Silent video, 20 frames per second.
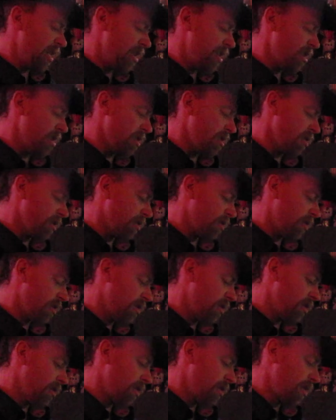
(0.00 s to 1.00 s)
years.
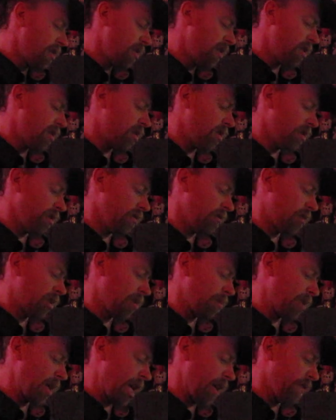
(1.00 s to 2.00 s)
It's
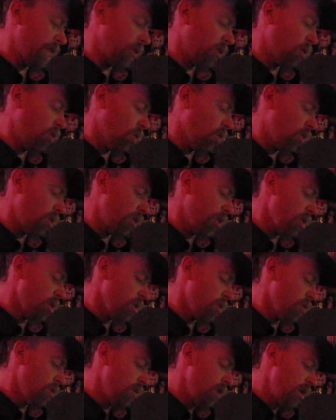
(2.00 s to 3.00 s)
some kind of a
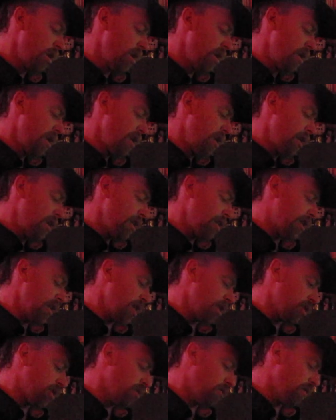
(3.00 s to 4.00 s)
Gordo. It
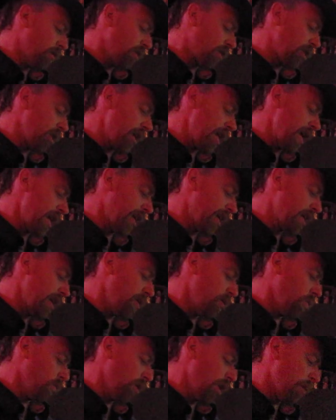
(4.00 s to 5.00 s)
says
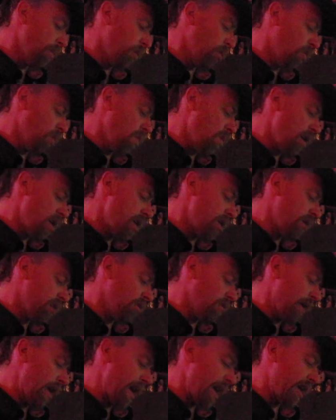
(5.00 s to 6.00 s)
Connecticut #1
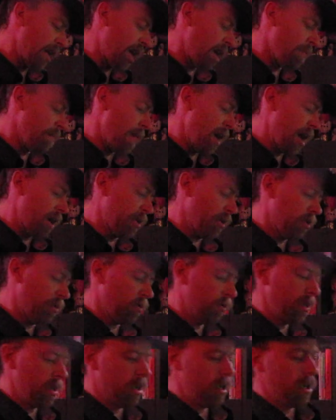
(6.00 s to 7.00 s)
Grand Habano,
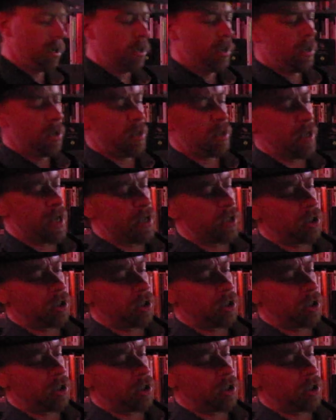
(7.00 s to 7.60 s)
and it has